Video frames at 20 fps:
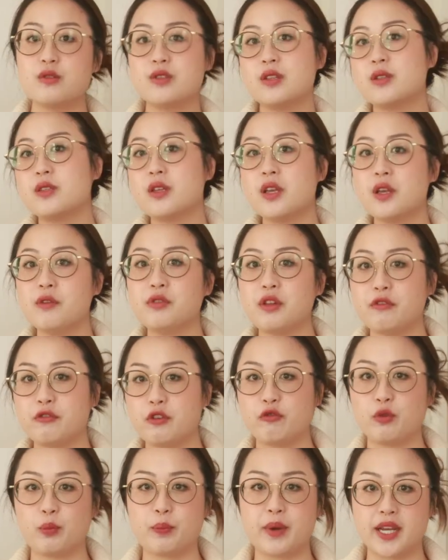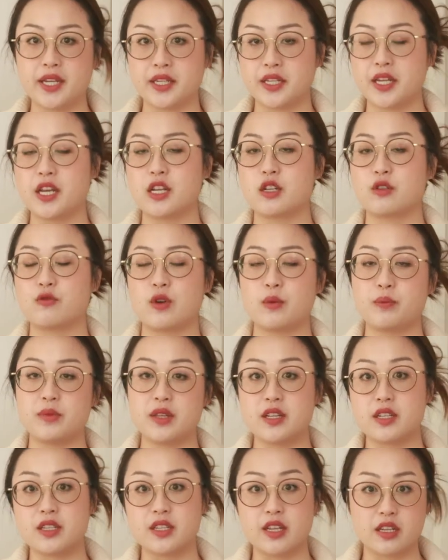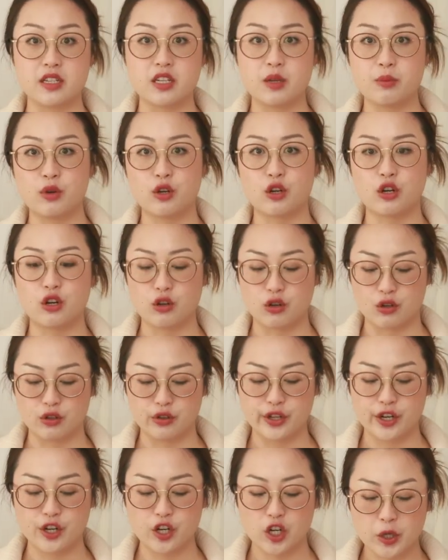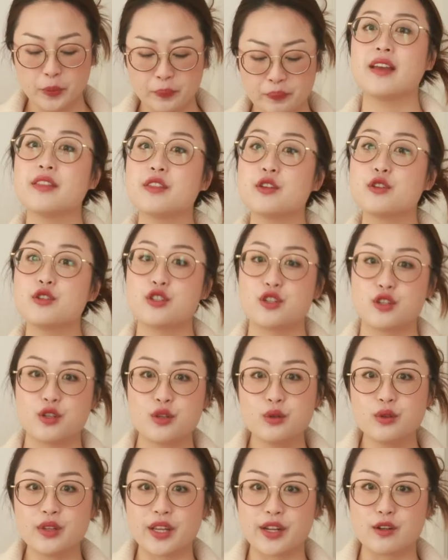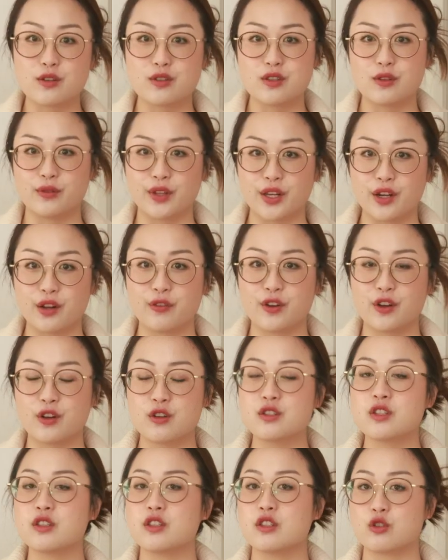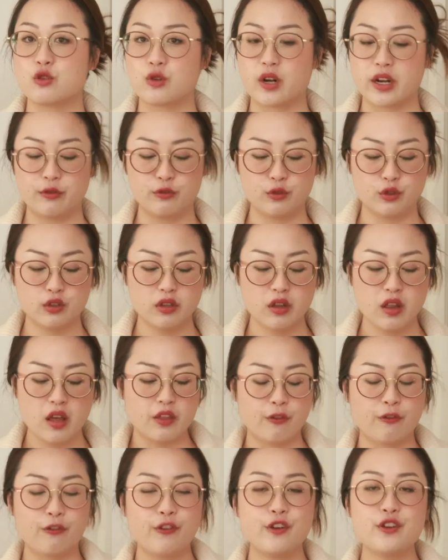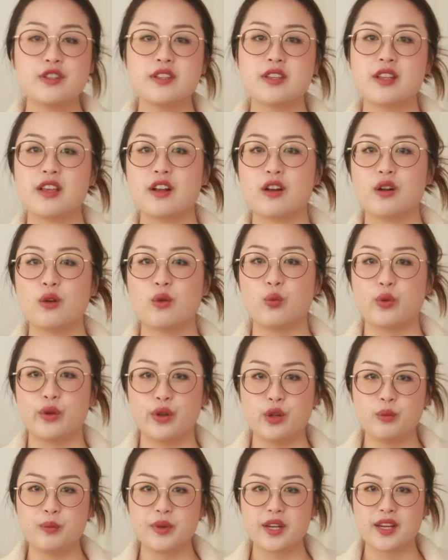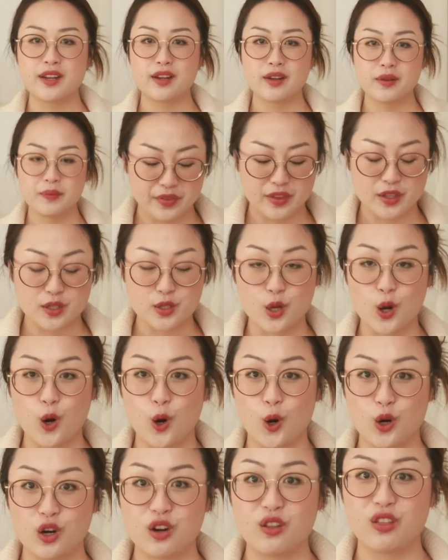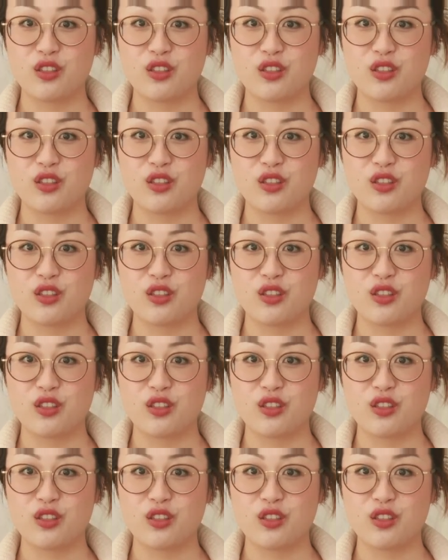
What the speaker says: since I have leftover pancakes from the Santa burger earlier, and there's 2 layers of ladyfingers in this trifle, the first layer will be this hard